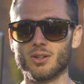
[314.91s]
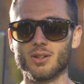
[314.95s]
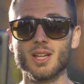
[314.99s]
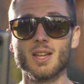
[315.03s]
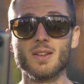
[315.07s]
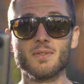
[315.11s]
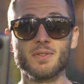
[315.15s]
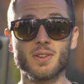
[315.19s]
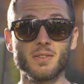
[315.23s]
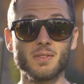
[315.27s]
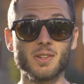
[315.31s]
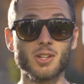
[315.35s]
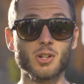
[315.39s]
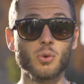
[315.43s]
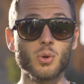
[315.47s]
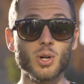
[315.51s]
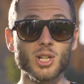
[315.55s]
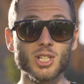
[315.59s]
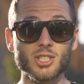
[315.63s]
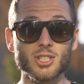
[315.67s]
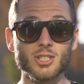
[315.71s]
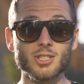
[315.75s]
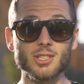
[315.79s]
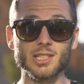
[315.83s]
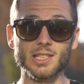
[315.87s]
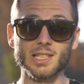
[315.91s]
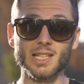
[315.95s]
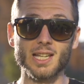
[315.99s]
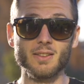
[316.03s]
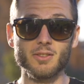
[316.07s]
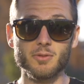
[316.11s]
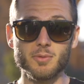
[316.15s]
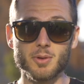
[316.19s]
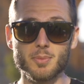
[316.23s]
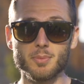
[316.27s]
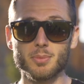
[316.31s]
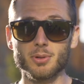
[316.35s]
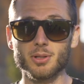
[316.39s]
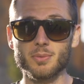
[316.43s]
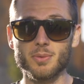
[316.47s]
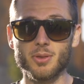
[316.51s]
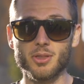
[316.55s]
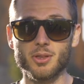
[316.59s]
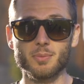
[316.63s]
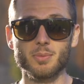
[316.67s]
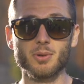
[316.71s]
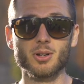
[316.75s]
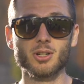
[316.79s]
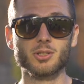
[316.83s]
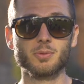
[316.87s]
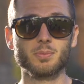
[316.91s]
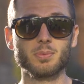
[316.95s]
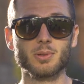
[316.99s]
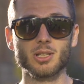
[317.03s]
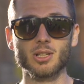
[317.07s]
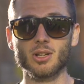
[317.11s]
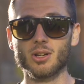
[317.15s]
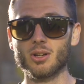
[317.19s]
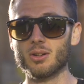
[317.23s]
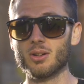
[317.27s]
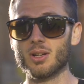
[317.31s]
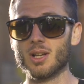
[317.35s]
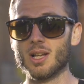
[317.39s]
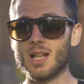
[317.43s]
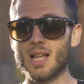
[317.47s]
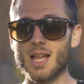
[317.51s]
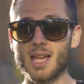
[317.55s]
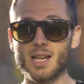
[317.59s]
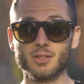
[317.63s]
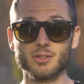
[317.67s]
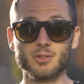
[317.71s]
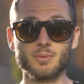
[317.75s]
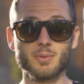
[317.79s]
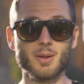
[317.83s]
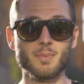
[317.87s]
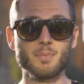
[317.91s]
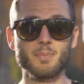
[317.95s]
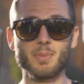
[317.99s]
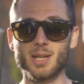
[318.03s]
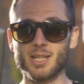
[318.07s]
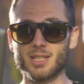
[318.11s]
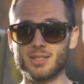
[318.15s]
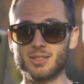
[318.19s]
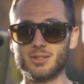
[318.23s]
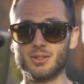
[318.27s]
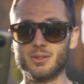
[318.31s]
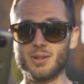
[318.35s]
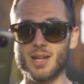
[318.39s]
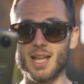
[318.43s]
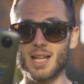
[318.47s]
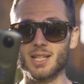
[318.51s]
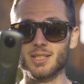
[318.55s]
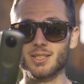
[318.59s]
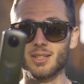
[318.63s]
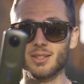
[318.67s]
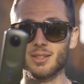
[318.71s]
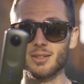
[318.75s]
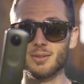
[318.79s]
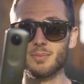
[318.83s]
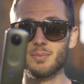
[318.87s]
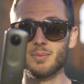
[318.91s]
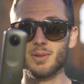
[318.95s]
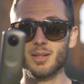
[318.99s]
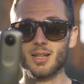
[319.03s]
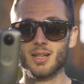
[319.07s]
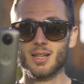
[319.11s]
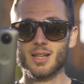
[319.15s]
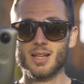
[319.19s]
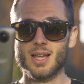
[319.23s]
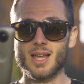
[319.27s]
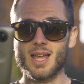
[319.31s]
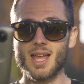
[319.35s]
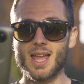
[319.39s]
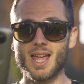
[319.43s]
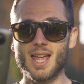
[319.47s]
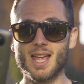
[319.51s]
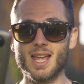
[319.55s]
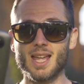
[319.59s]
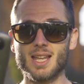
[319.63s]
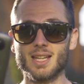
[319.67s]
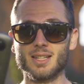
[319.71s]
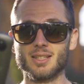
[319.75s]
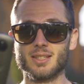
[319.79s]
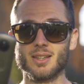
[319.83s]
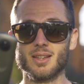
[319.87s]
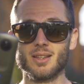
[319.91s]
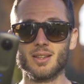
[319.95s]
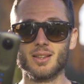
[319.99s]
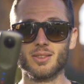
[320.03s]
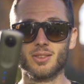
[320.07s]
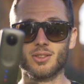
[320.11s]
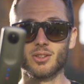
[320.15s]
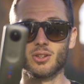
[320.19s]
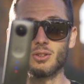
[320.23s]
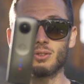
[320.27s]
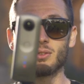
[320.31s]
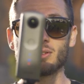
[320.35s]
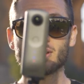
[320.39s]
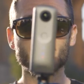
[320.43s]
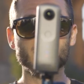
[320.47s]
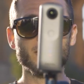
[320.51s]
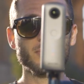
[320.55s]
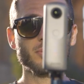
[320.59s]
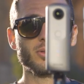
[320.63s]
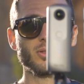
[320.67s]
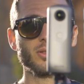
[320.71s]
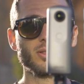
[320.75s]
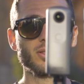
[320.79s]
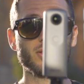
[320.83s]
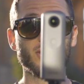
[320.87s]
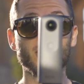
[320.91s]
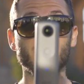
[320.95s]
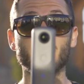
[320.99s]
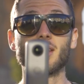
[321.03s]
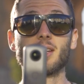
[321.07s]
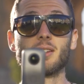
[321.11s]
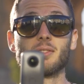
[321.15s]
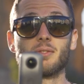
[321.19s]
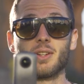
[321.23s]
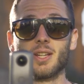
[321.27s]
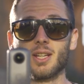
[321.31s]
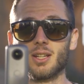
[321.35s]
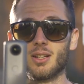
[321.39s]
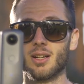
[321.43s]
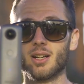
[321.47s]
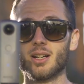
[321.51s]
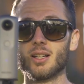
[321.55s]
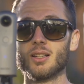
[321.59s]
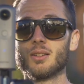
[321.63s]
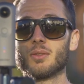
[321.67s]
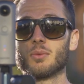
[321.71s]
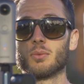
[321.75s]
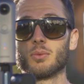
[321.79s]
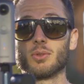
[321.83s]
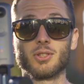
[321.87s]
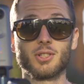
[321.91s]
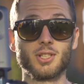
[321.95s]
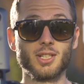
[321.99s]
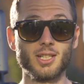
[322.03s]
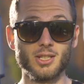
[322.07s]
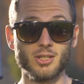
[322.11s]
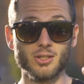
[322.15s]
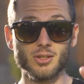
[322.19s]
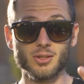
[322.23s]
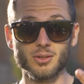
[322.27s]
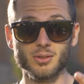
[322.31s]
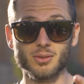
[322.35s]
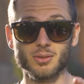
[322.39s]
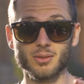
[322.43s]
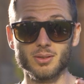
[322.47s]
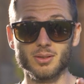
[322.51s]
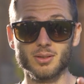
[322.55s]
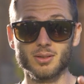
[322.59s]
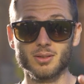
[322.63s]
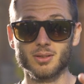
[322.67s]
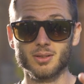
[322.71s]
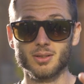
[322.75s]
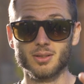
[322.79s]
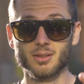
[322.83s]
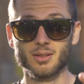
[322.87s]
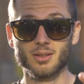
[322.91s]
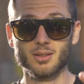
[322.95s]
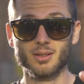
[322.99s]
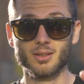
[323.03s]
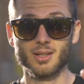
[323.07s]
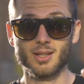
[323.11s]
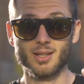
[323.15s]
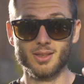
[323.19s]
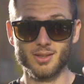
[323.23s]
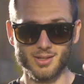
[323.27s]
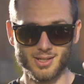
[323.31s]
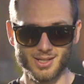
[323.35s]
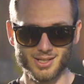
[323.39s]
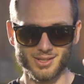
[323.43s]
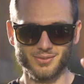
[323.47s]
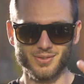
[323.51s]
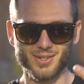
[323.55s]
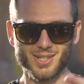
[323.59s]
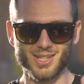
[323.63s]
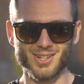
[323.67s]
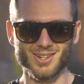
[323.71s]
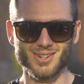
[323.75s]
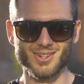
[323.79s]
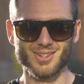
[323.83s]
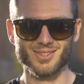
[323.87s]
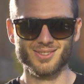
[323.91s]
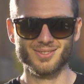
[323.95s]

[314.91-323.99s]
If you have any questions, leave them in the box below. I'll do my best to answer them. And the Guru Gimbal, the Theta V, and I will see you in the next video.